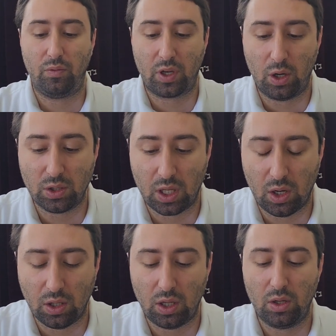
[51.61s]
The goes
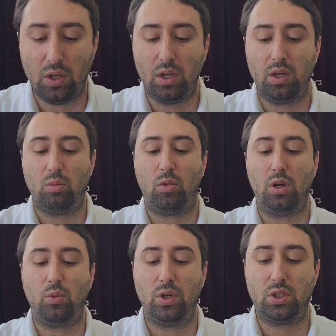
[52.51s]
layola,
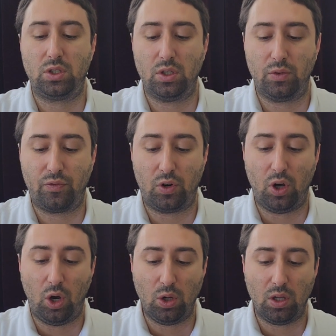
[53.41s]
one was
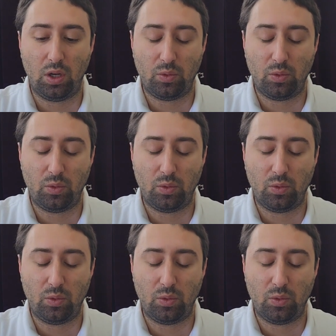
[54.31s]
for ola,